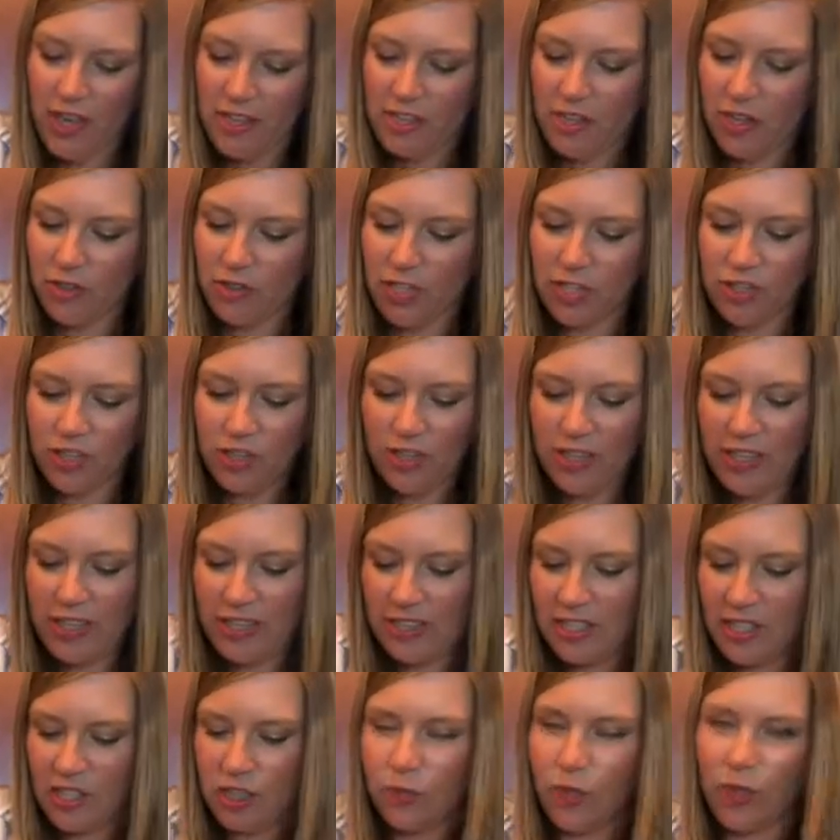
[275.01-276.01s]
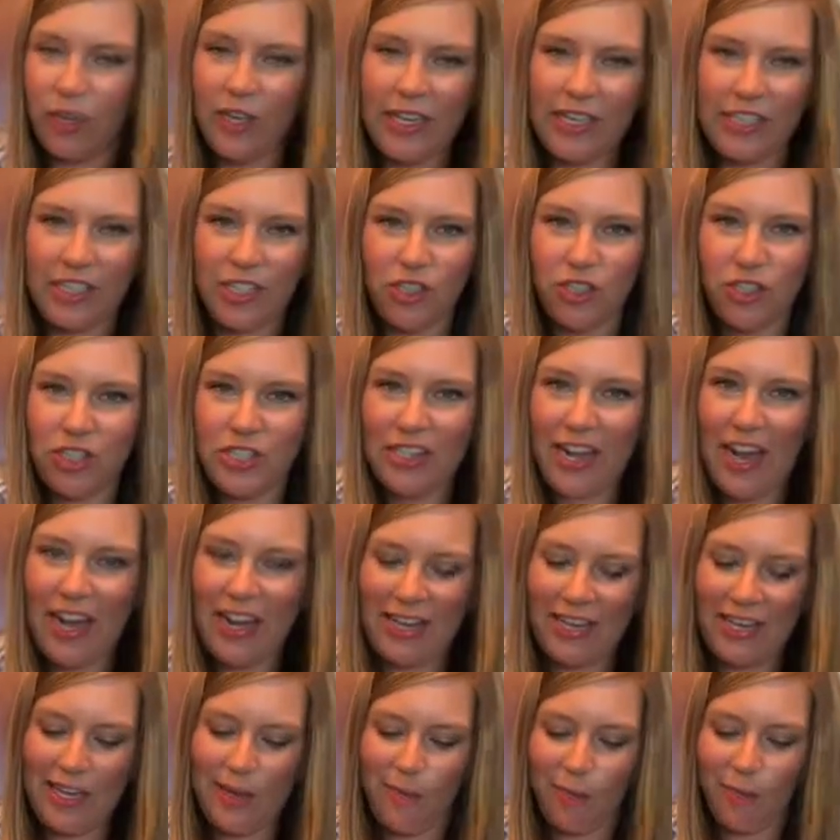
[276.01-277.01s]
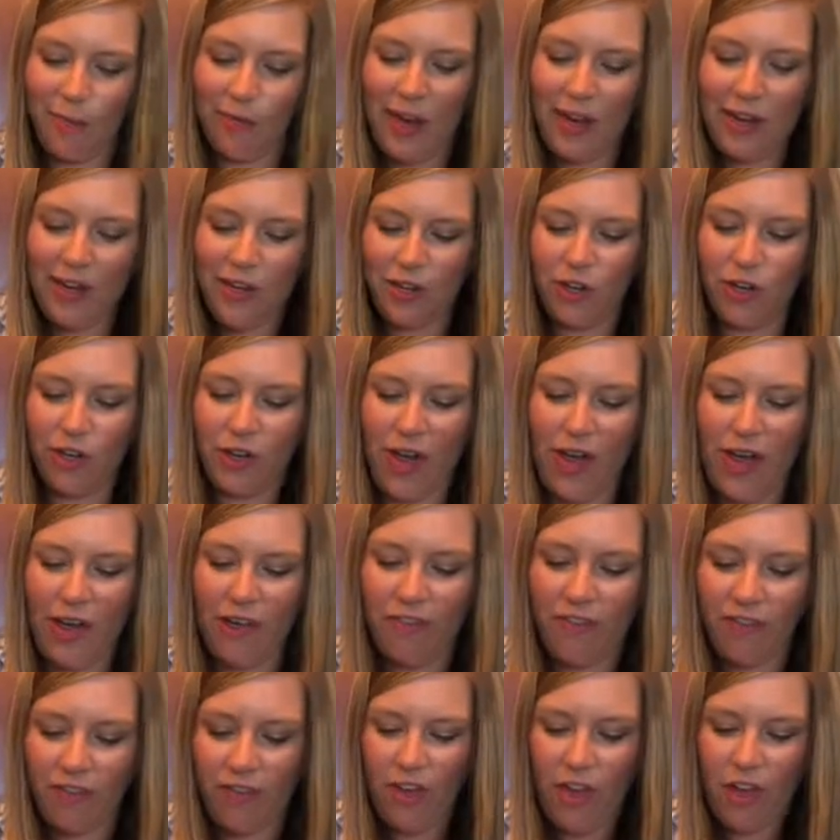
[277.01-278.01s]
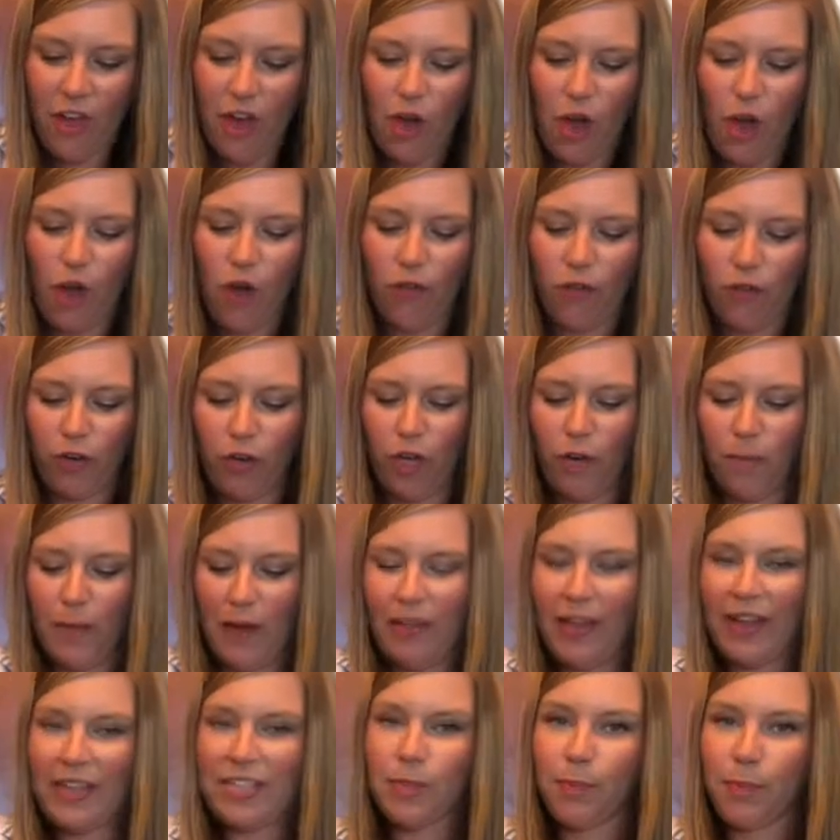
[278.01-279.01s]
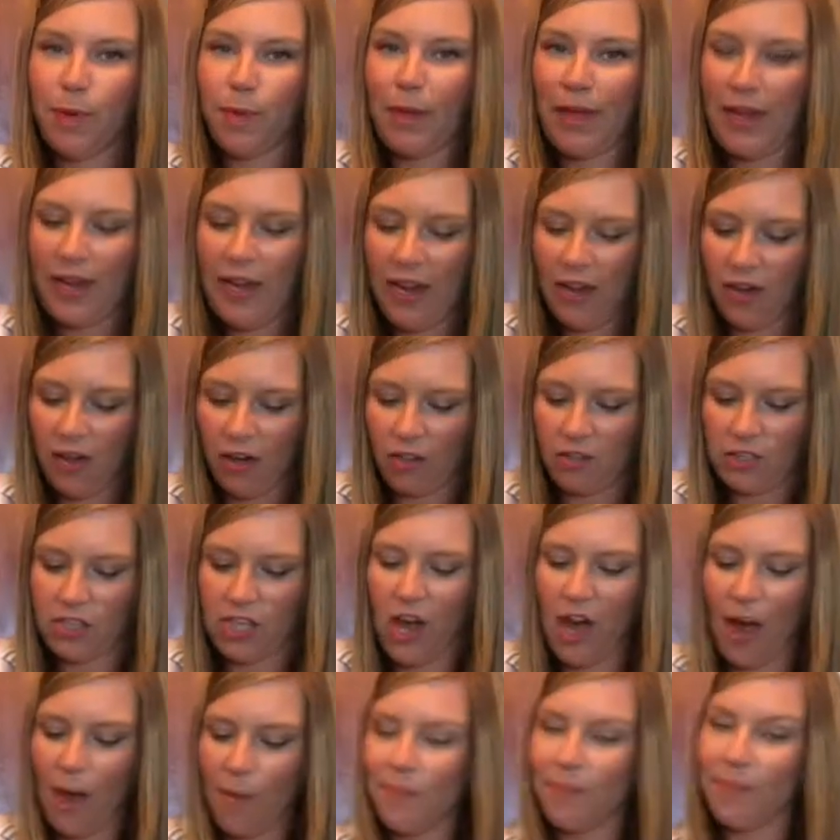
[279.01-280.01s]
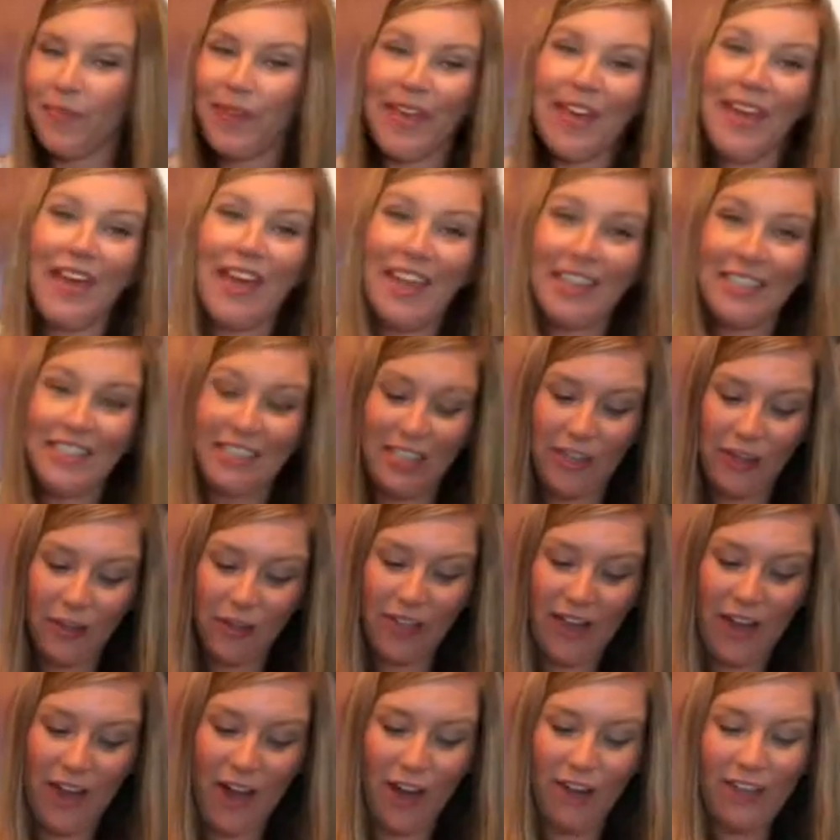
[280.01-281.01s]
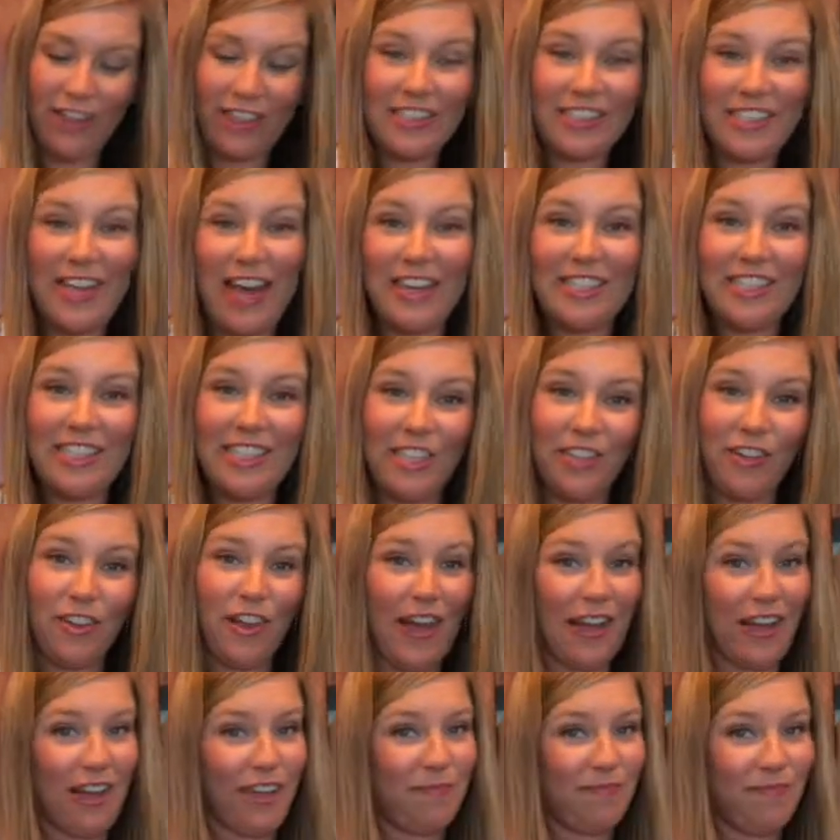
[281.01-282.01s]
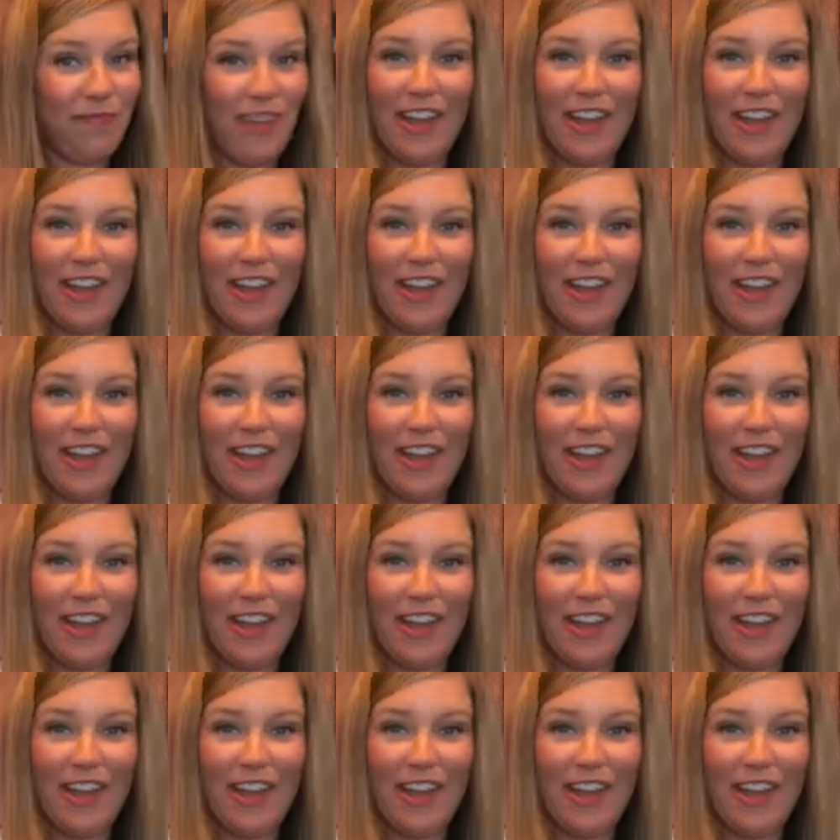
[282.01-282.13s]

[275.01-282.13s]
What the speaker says: So to do these, it's really easy. You just kind of keep running your knife over them. I like to put my hand on top until they are the size that you like.